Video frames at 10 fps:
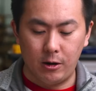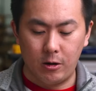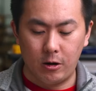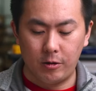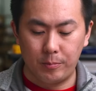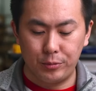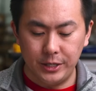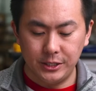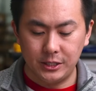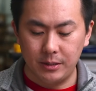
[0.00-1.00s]
are
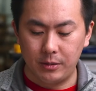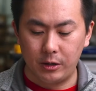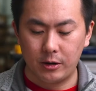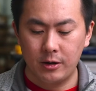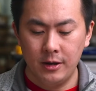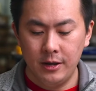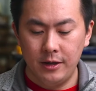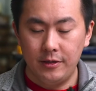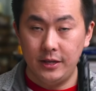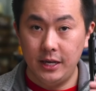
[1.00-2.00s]
pretty similar.
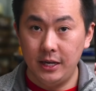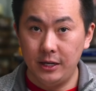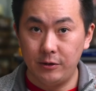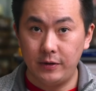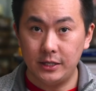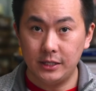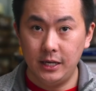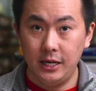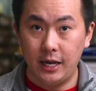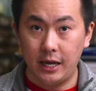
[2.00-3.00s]
The
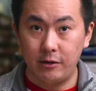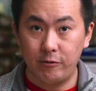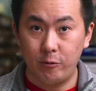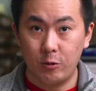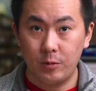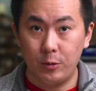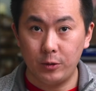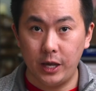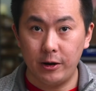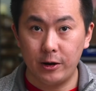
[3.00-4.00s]
Noveske N4
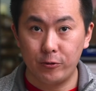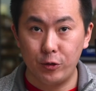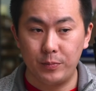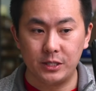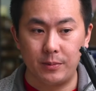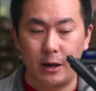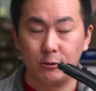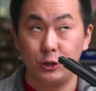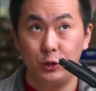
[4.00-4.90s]
bolt carrier group is about